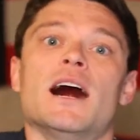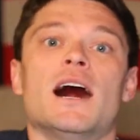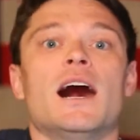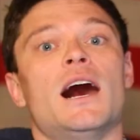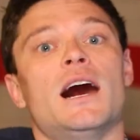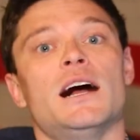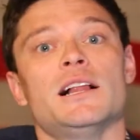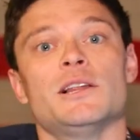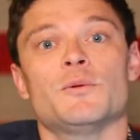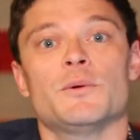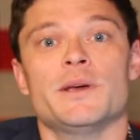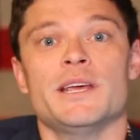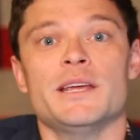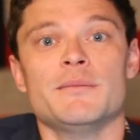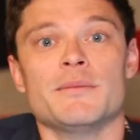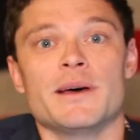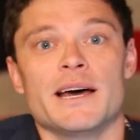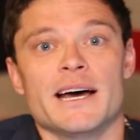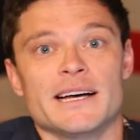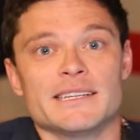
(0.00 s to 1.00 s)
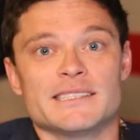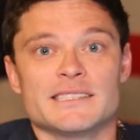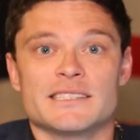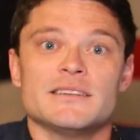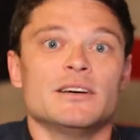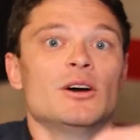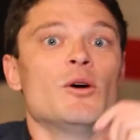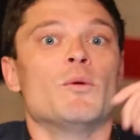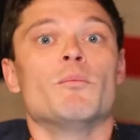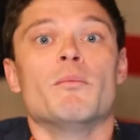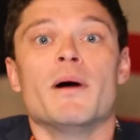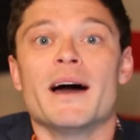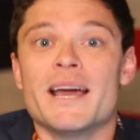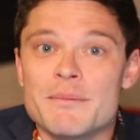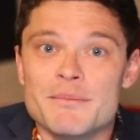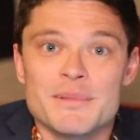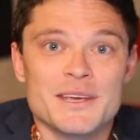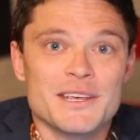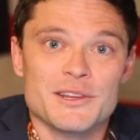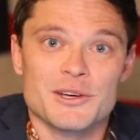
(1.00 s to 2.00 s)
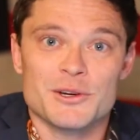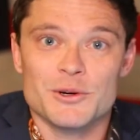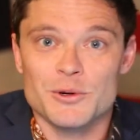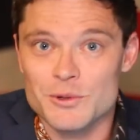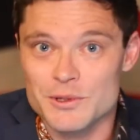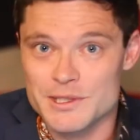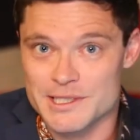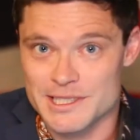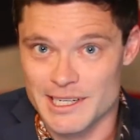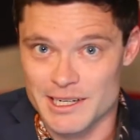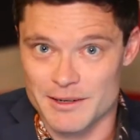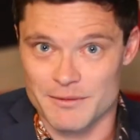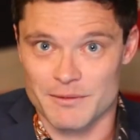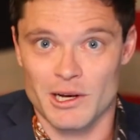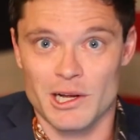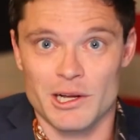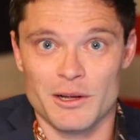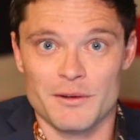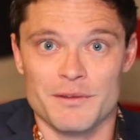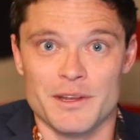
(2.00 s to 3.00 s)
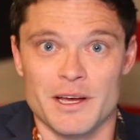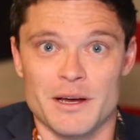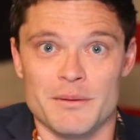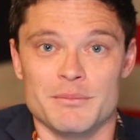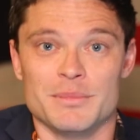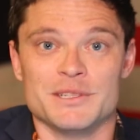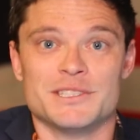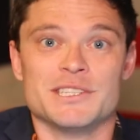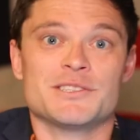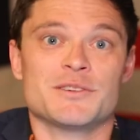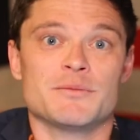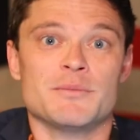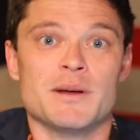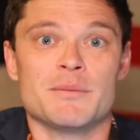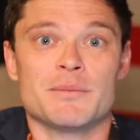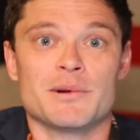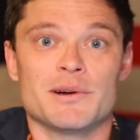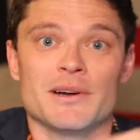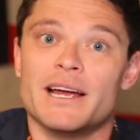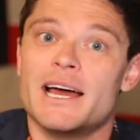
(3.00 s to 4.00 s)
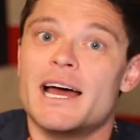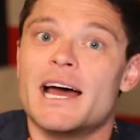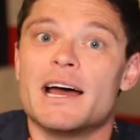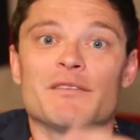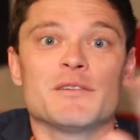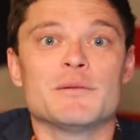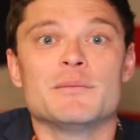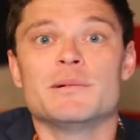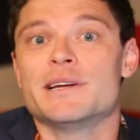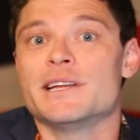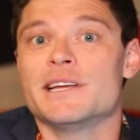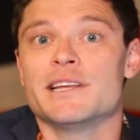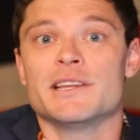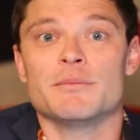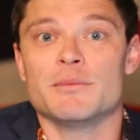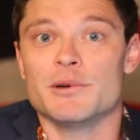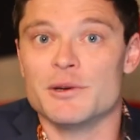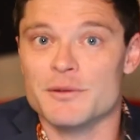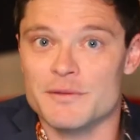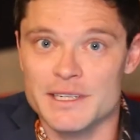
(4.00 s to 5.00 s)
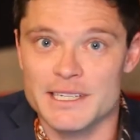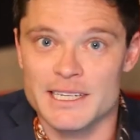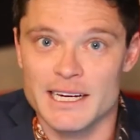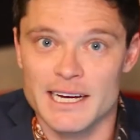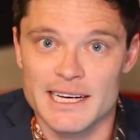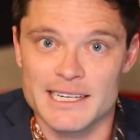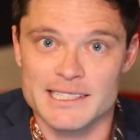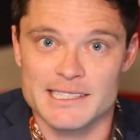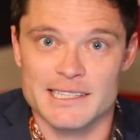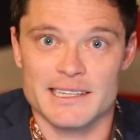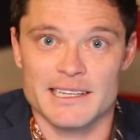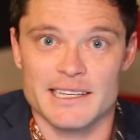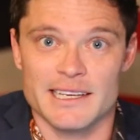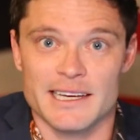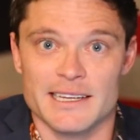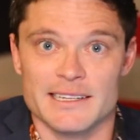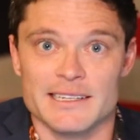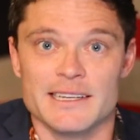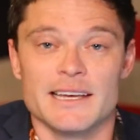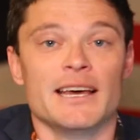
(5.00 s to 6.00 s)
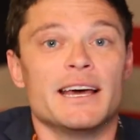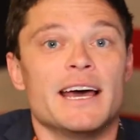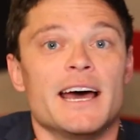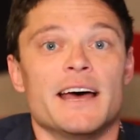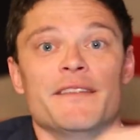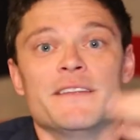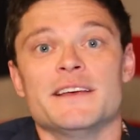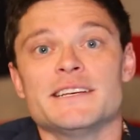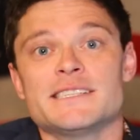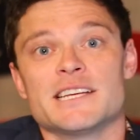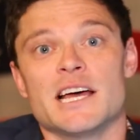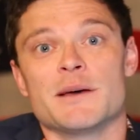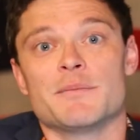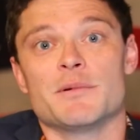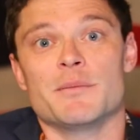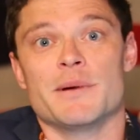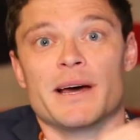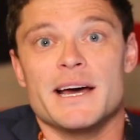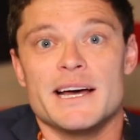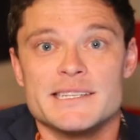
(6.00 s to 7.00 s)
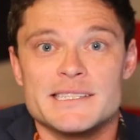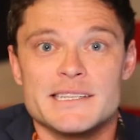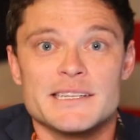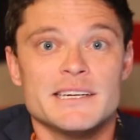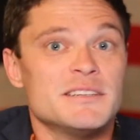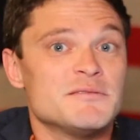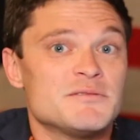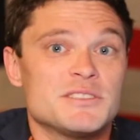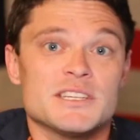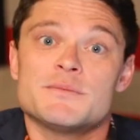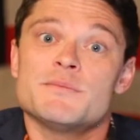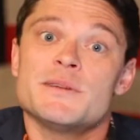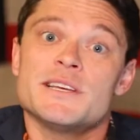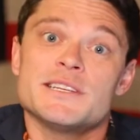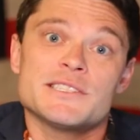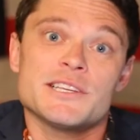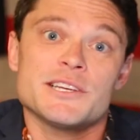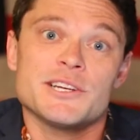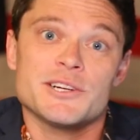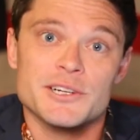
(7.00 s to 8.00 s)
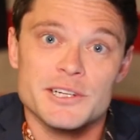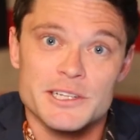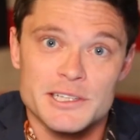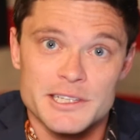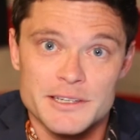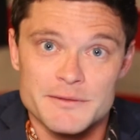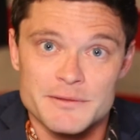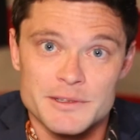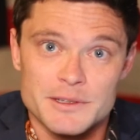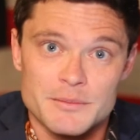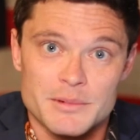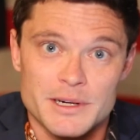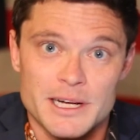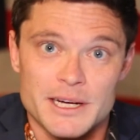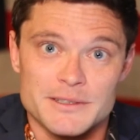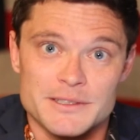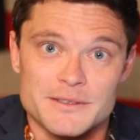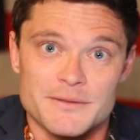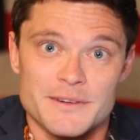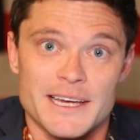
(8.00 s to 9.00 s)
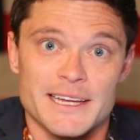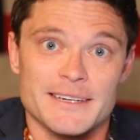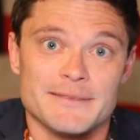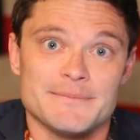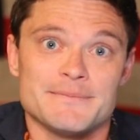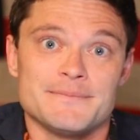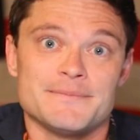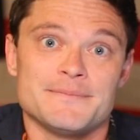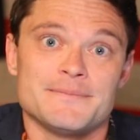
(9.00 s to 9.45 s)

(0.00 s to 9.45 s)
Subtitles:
A Halloween mask might be the coolest out of all of them, but just remember, everybody in the movie dies at the end. And this type of mask just means that you're a Cleveland Browns fan.